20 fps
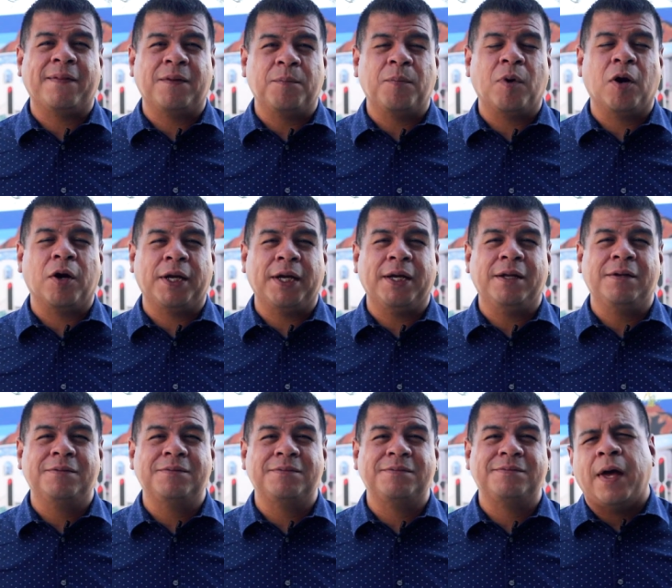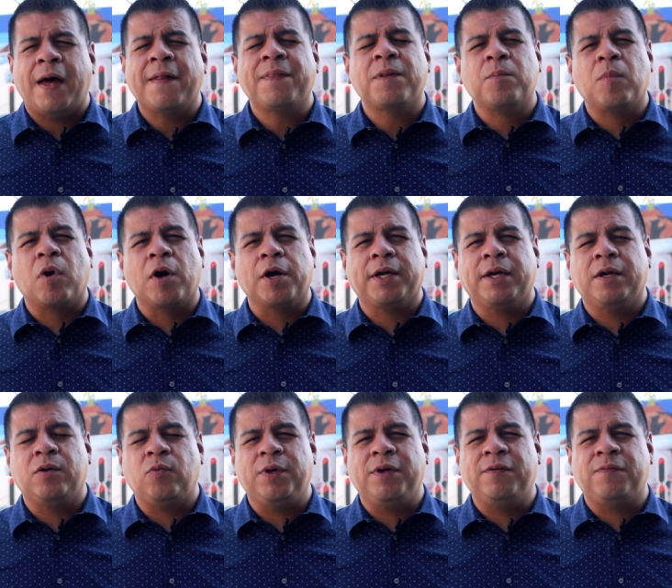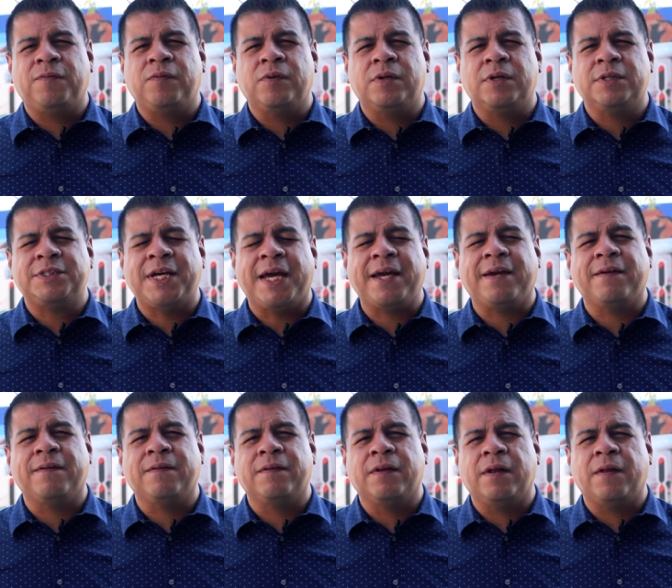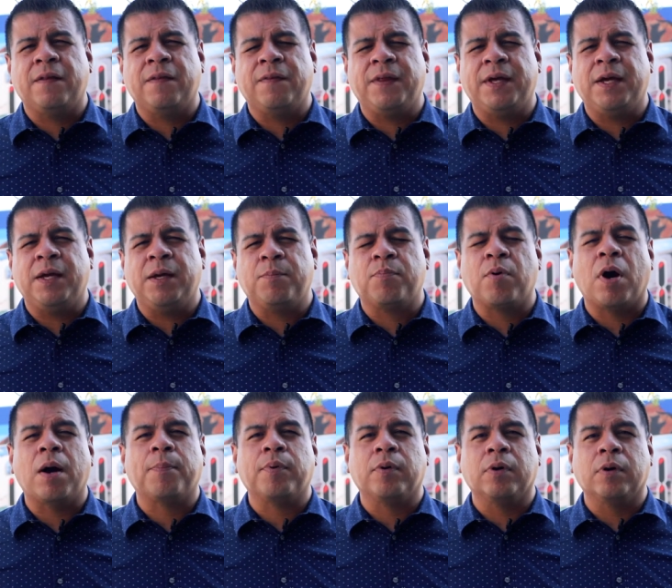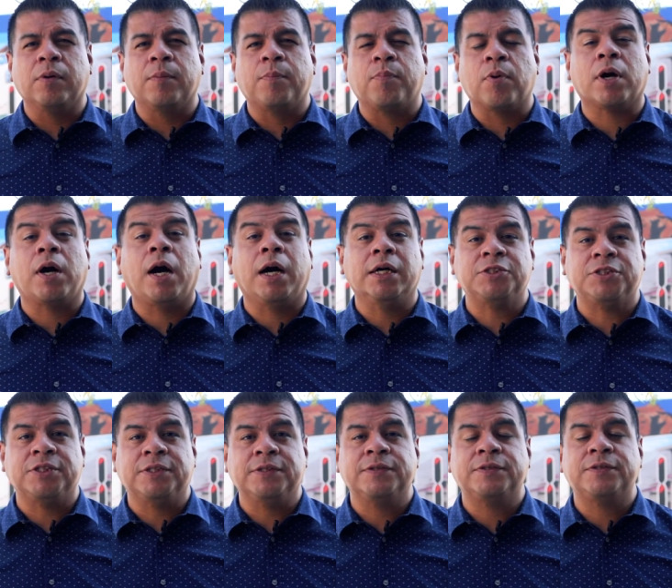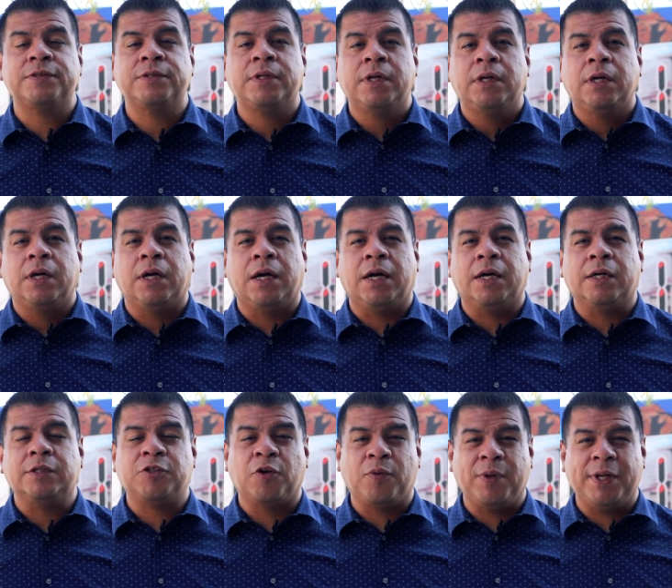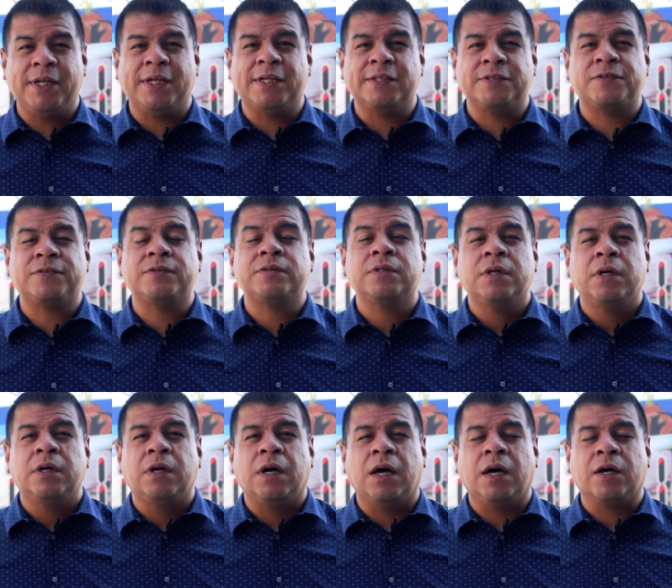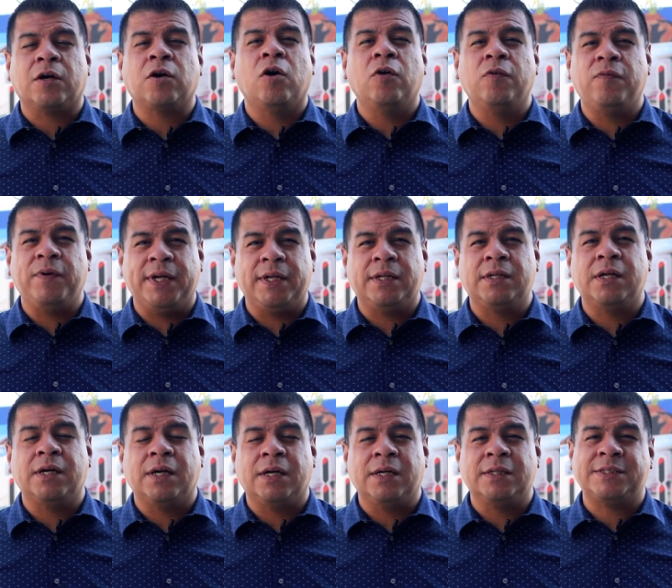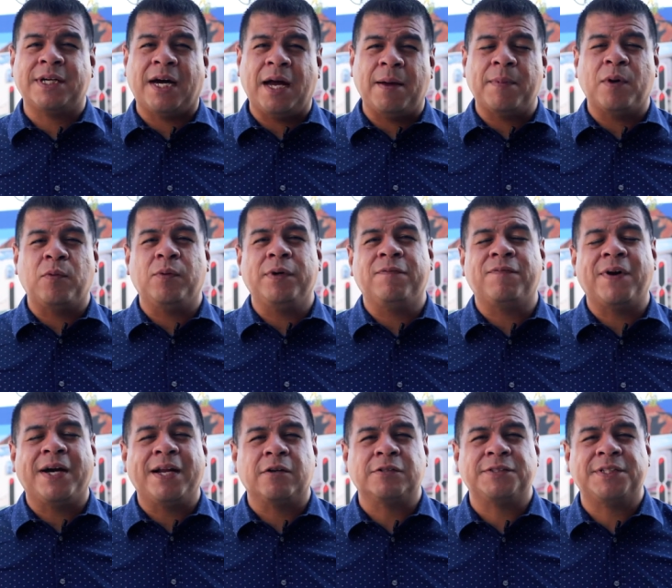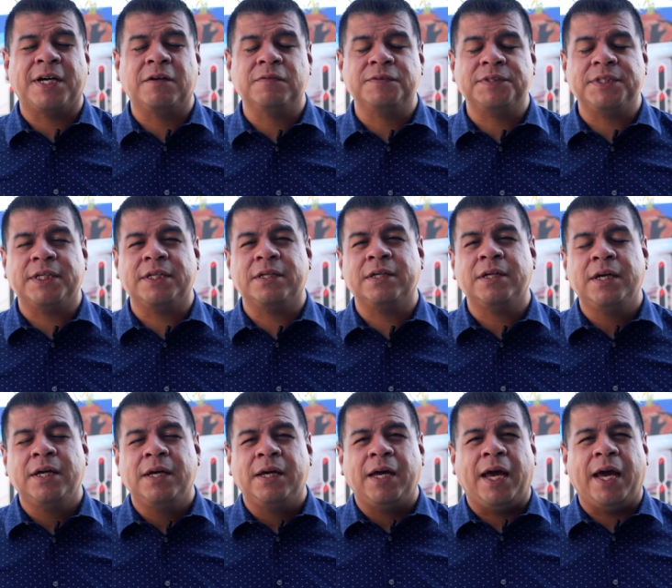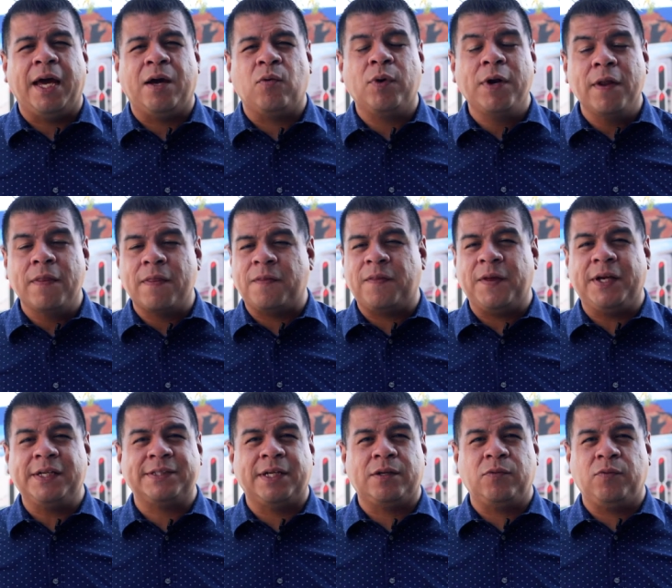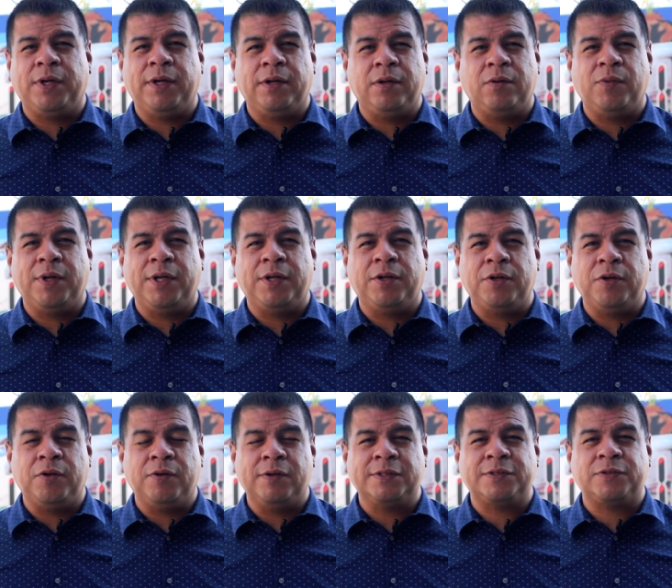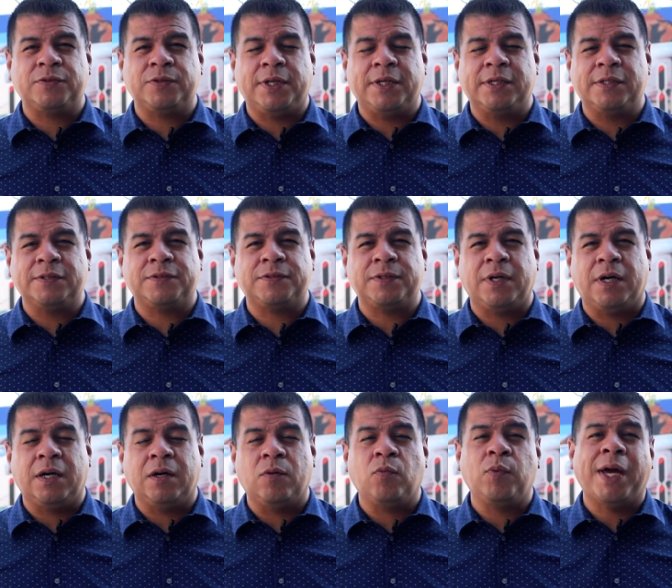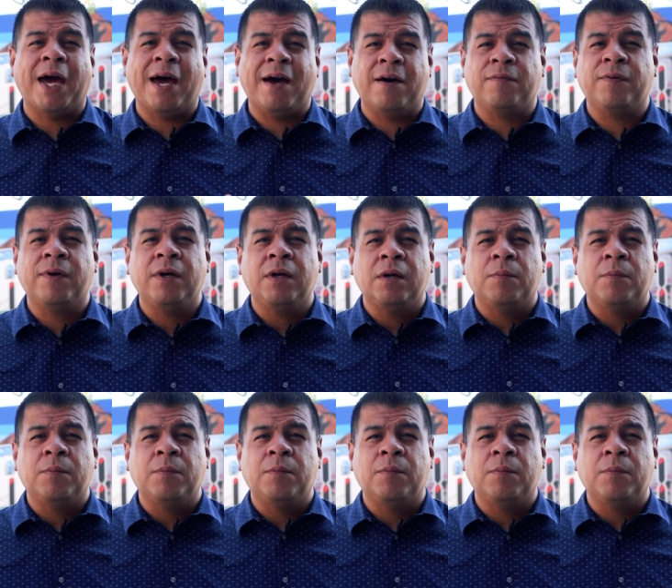at the market. At the market, we've taken the proper precautions uh, during this uh, COVID uh, time that we find ourselves in. And one of the things that we, we do is, is uh, we have